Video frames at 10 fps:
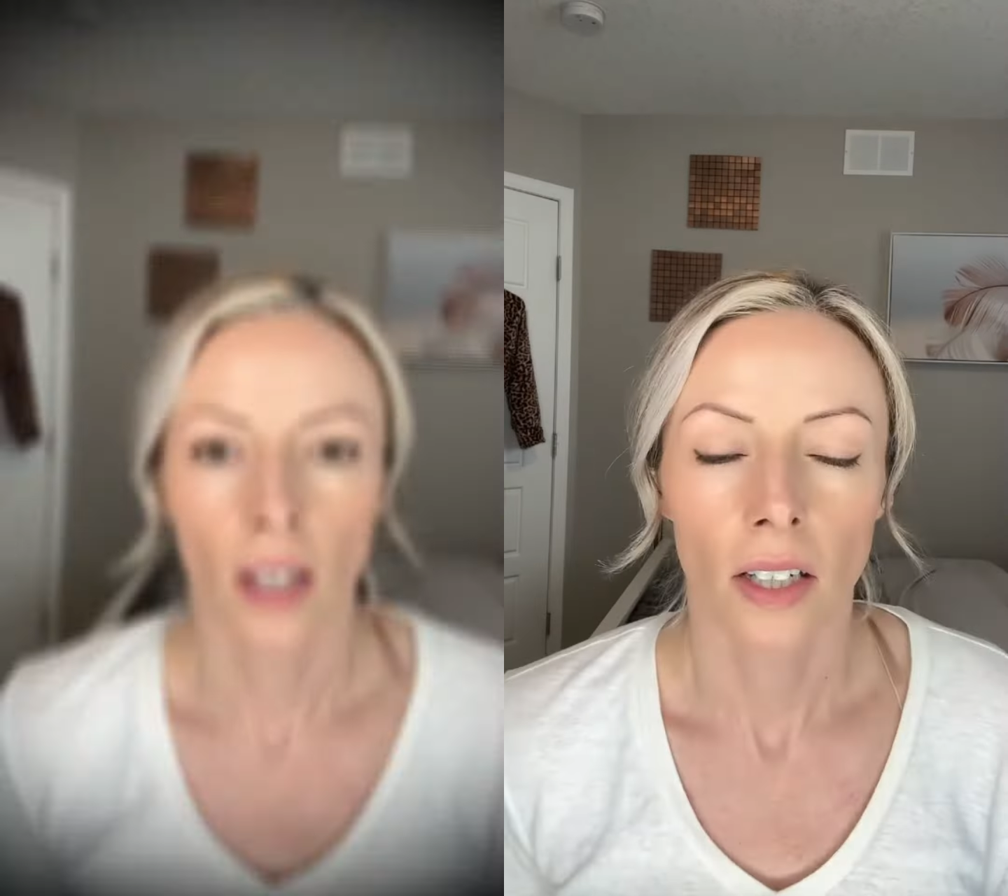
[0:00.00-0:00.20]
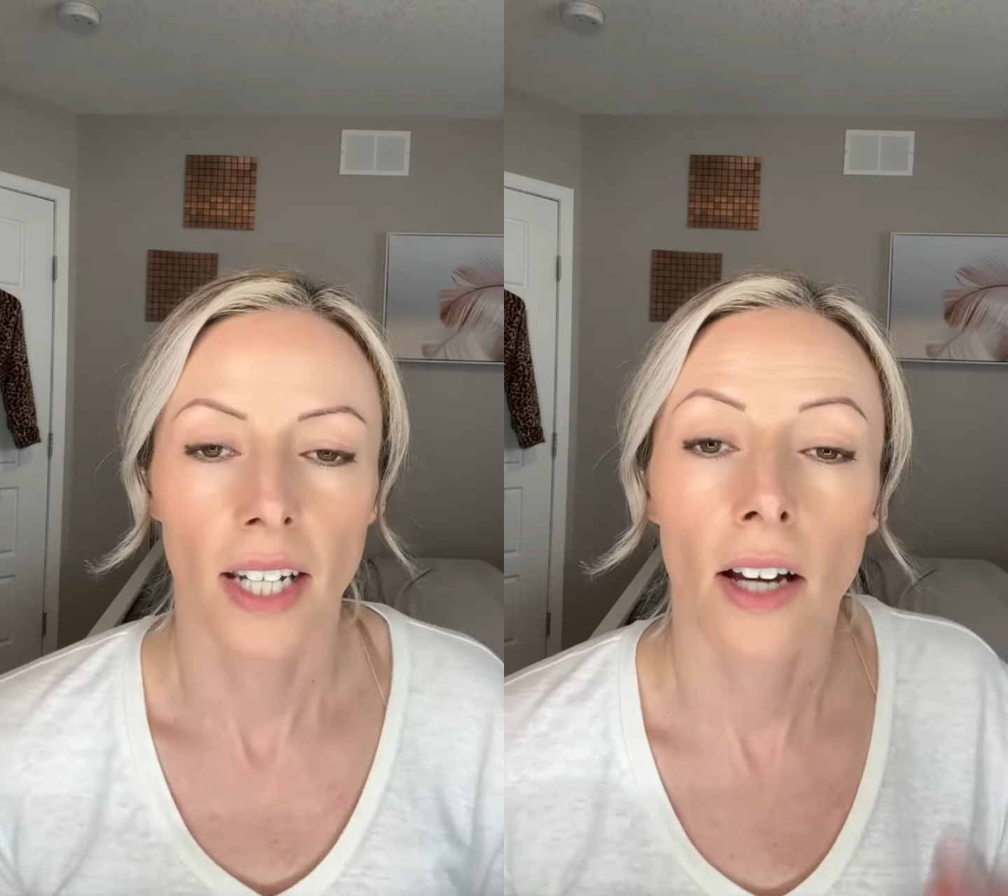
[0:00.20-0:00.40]

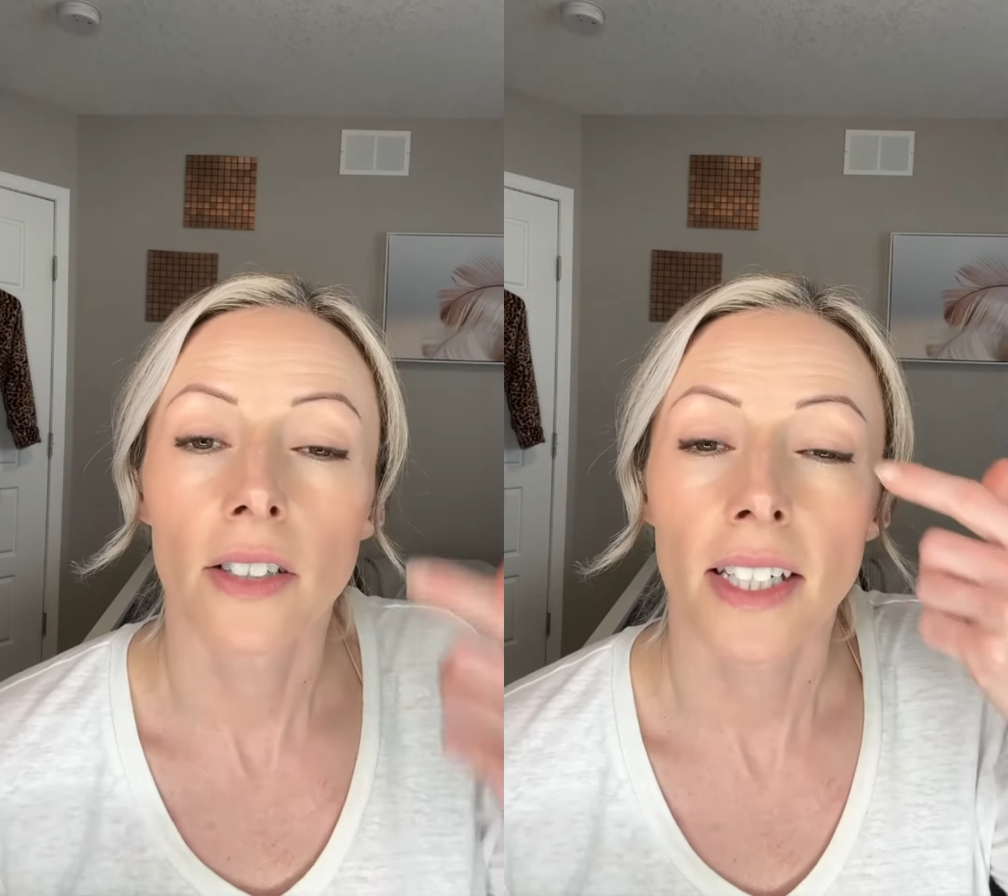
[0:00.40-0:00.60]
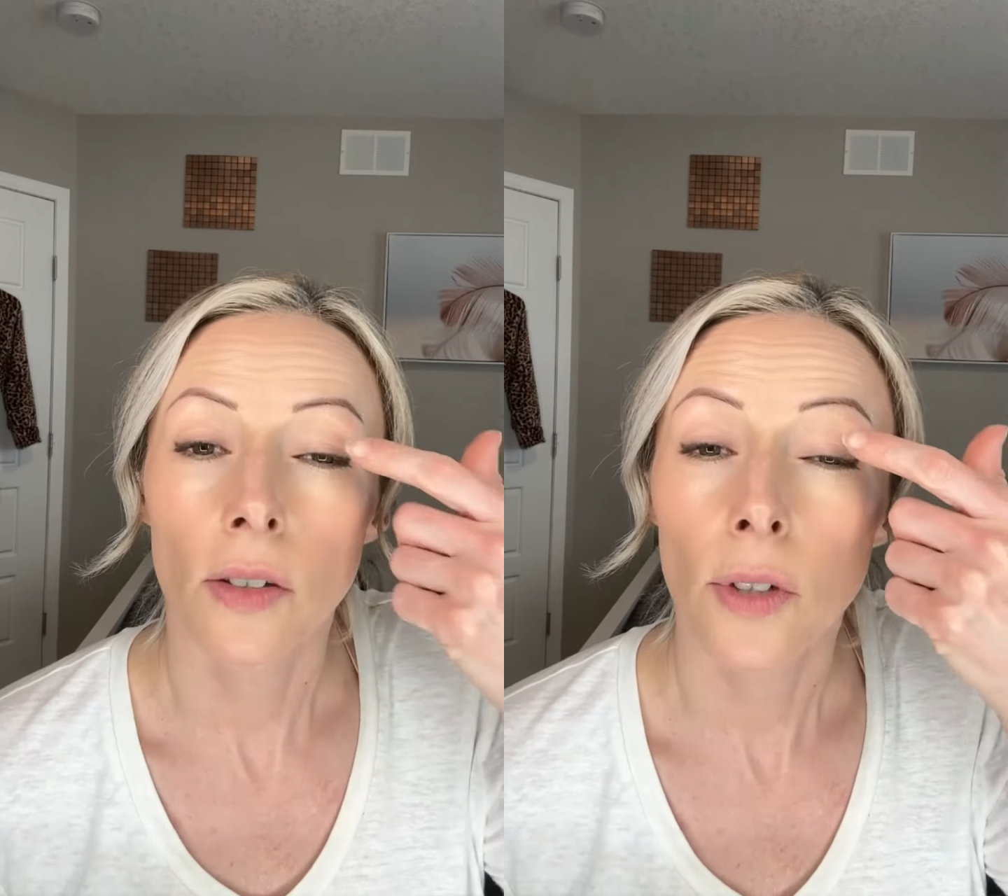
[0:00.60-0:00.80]
Now
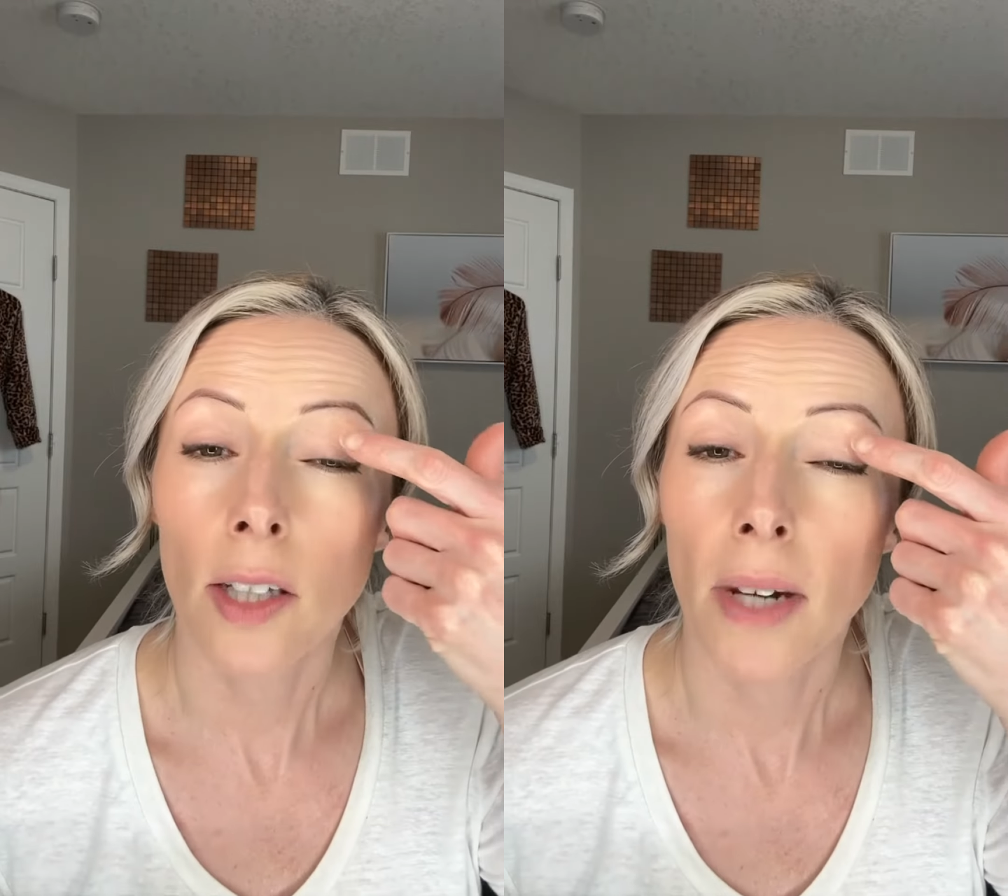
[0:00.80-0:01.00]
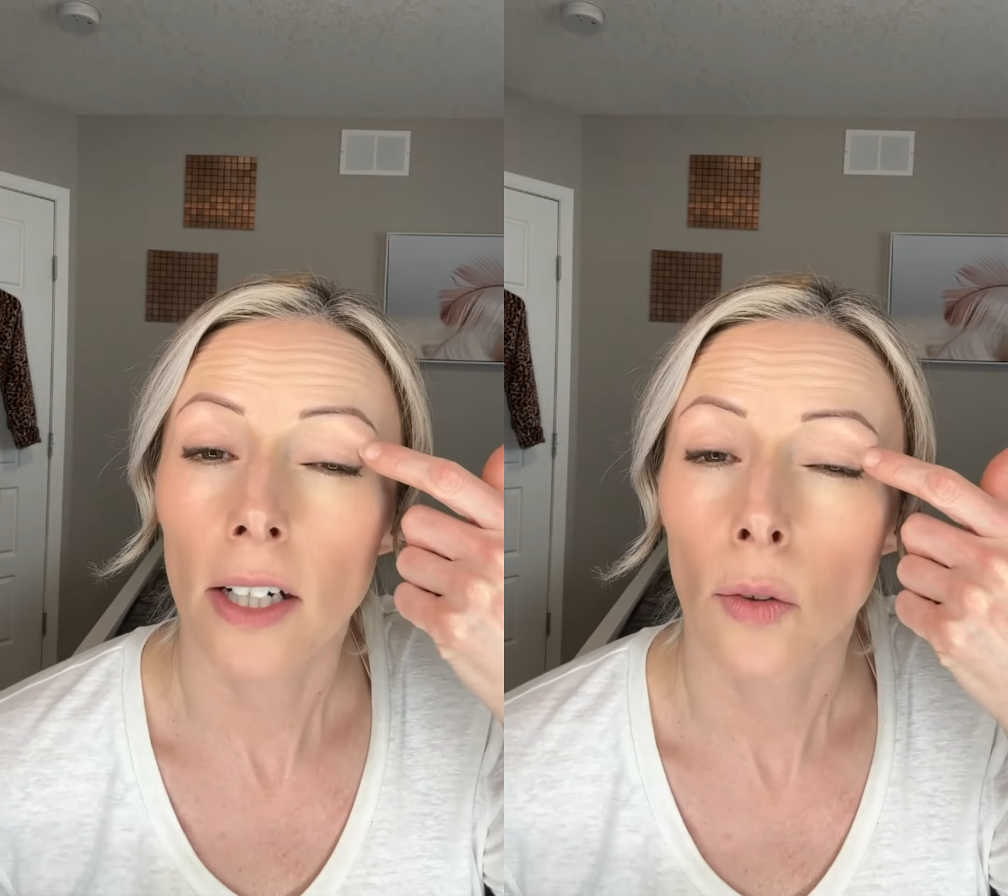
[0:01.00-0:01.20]
it doesn't
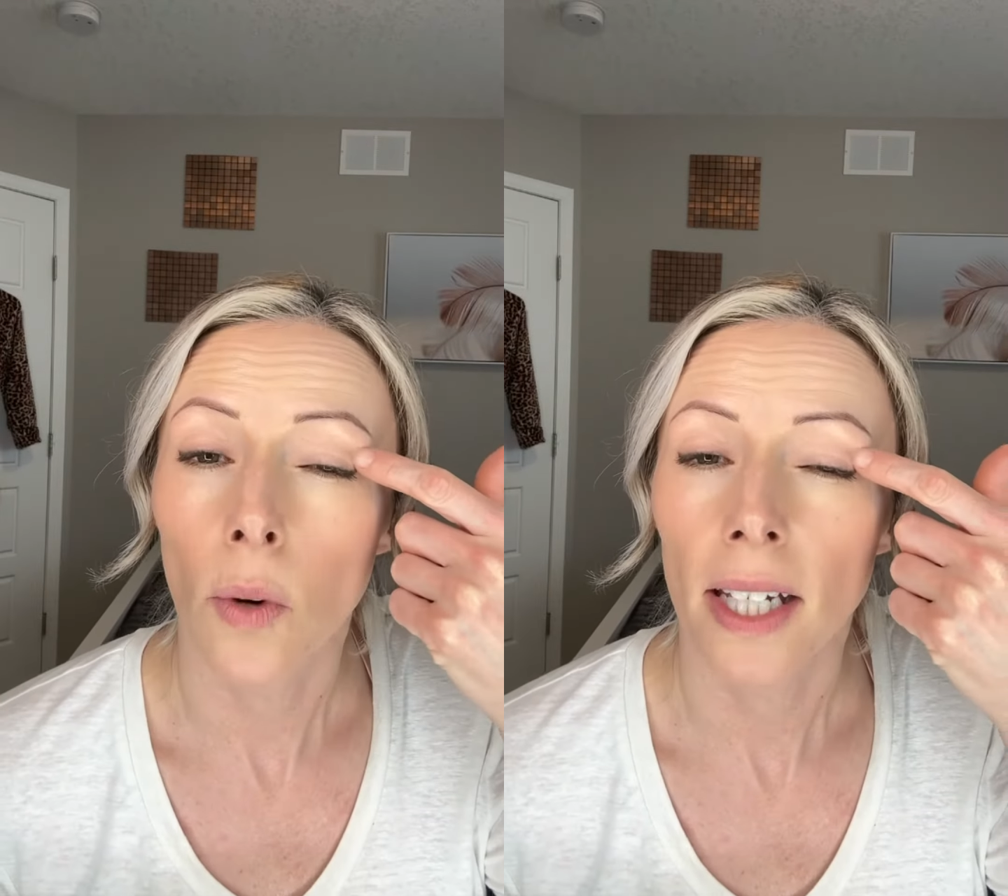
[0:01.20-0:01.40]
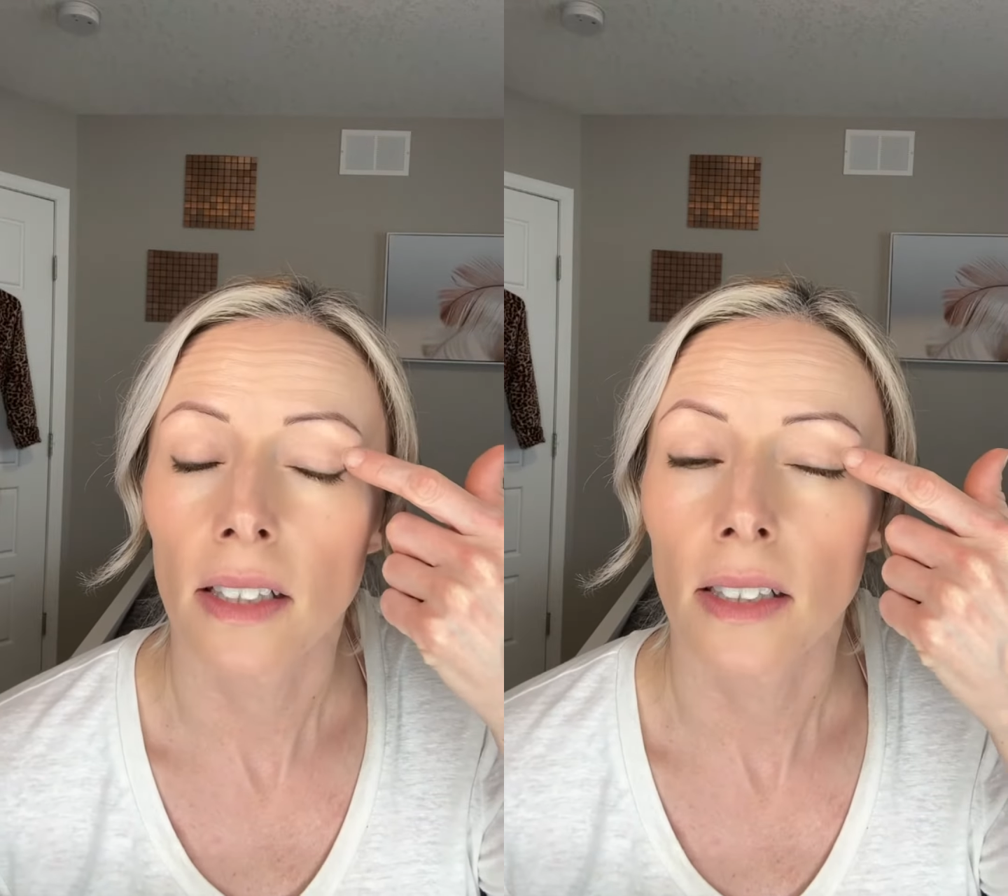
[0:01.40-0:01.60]
really matter
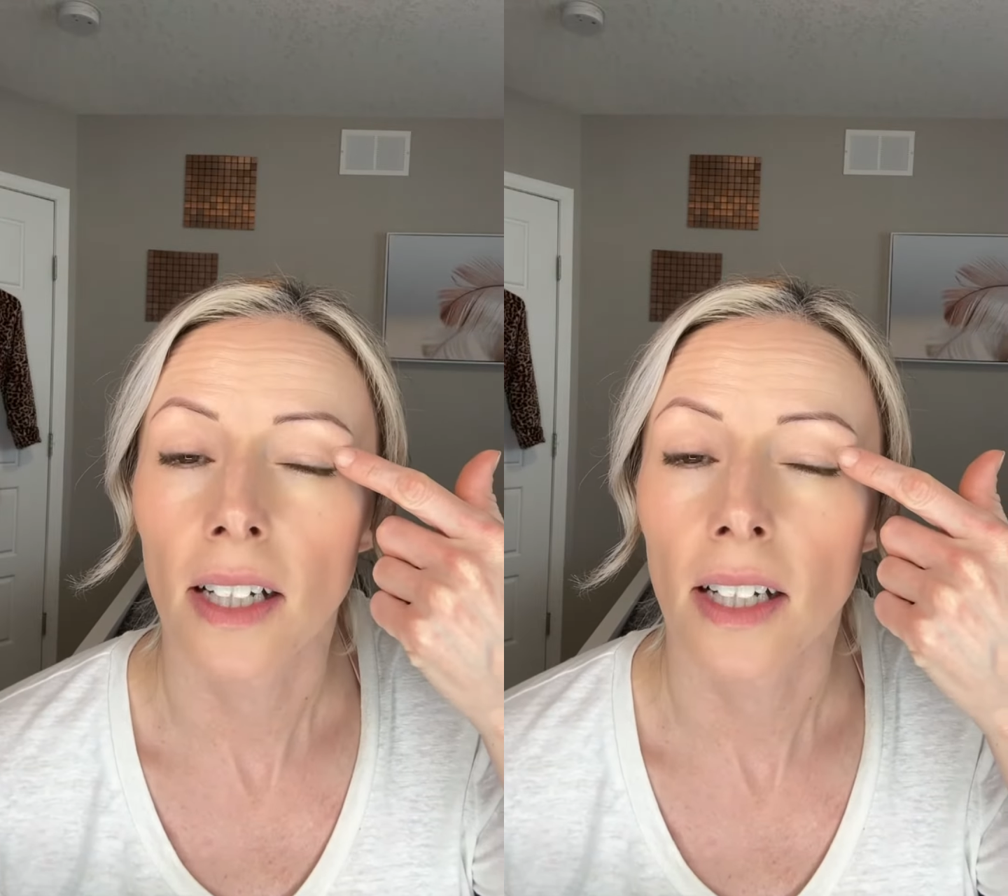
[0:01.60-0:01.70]
what